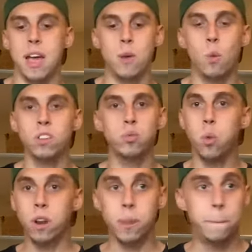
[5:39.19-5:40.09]
And what's
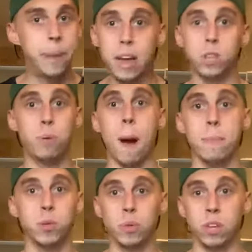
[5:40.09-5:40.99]
one of the biggest
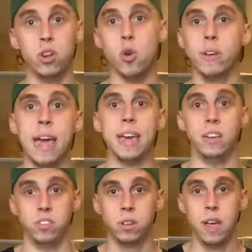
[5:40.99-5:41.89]
problems with the New York Yankees,